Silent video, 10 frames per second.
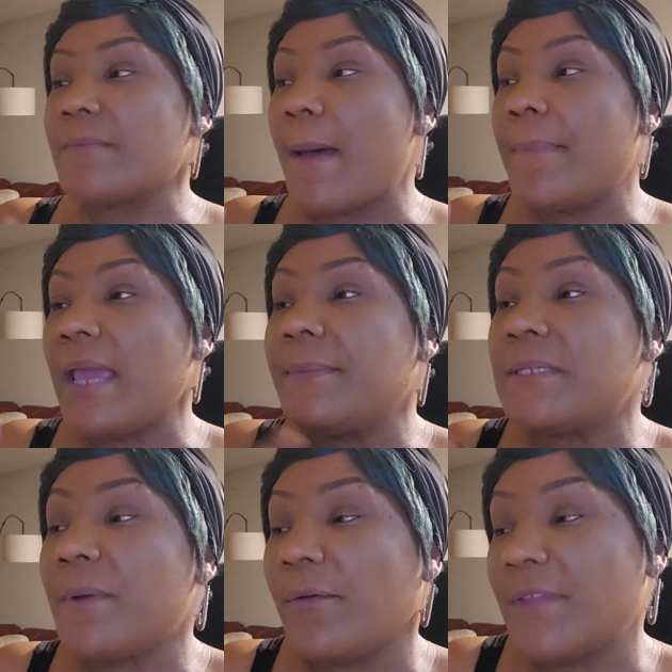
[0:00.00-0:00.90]
my
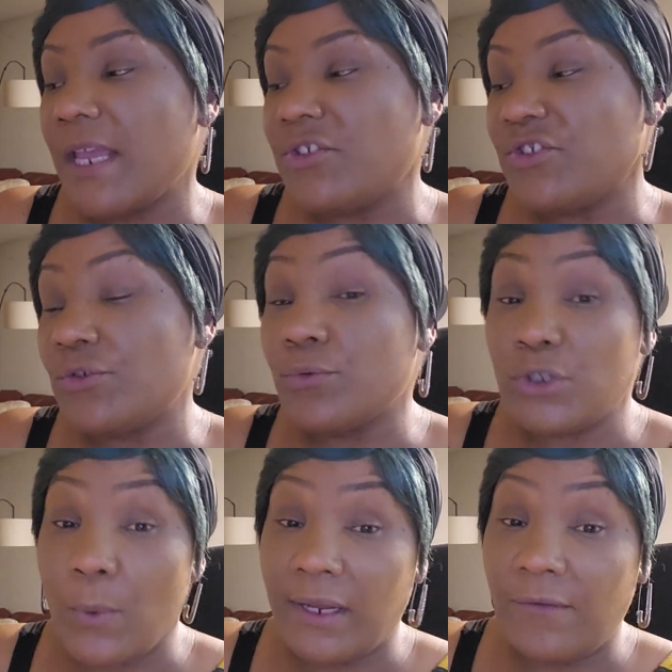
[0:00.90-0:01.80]
baby's birthday is June
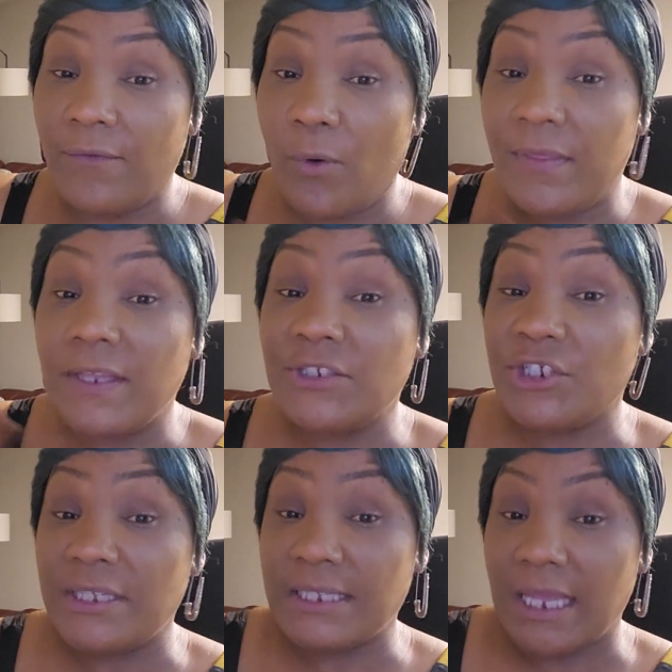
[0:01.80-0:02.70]
24th and
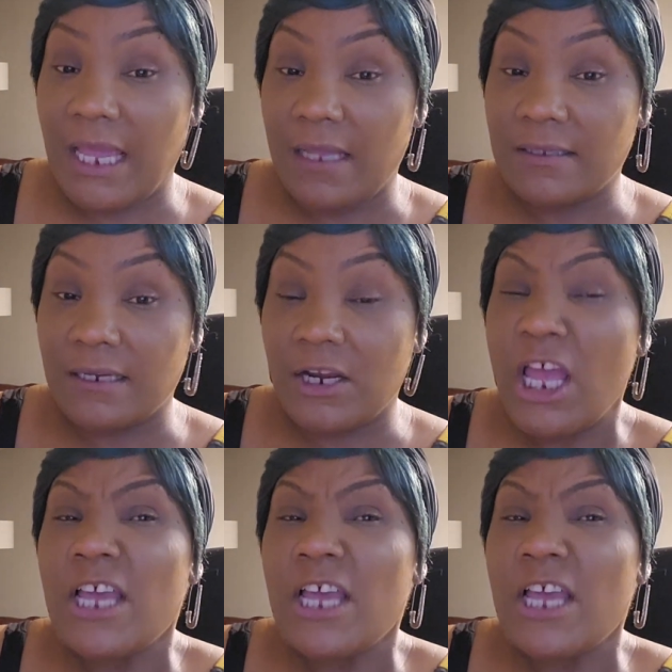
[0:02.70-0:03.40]
she's a Cancer.